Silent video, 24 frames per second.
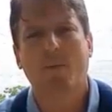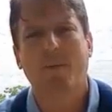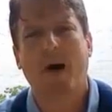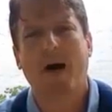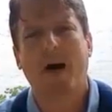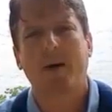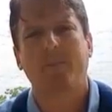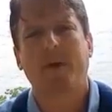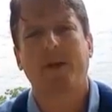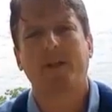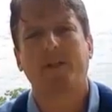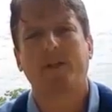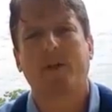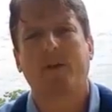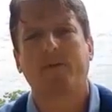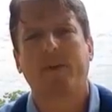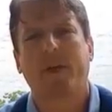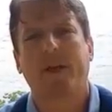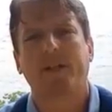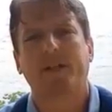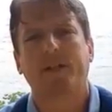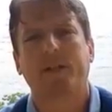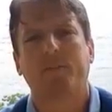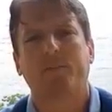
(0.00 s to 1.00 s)
remind myself
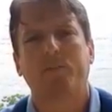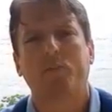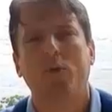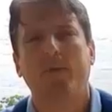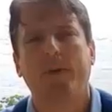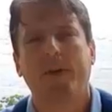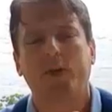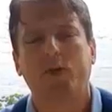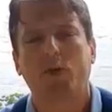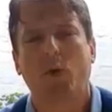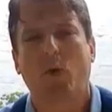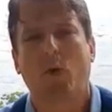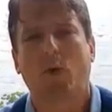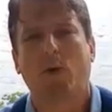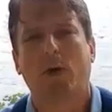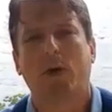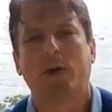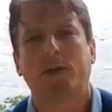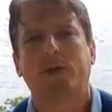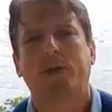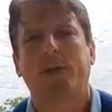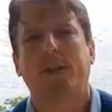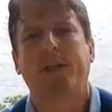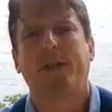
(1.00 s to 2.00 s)
that it's the moving
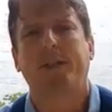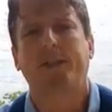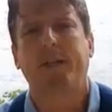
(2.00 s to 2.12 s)
towards the